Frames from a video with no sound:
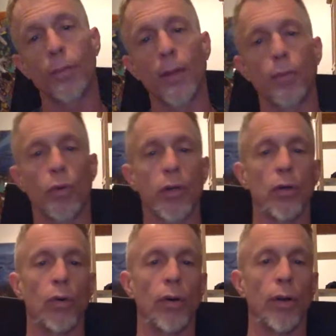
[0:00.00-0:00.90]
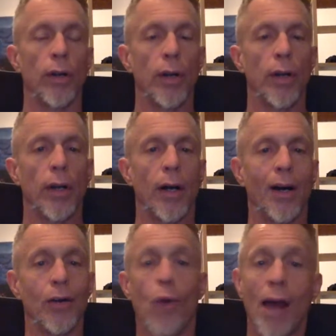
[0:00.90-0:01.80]
paperwork in order,
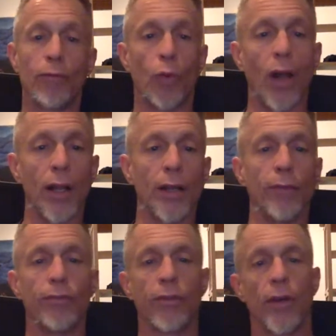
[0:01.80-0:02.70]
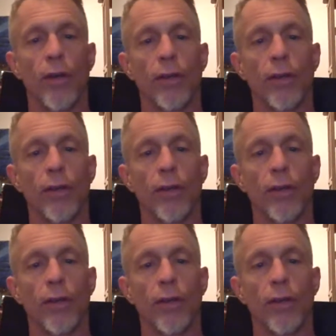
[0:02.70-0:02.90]
who have relatives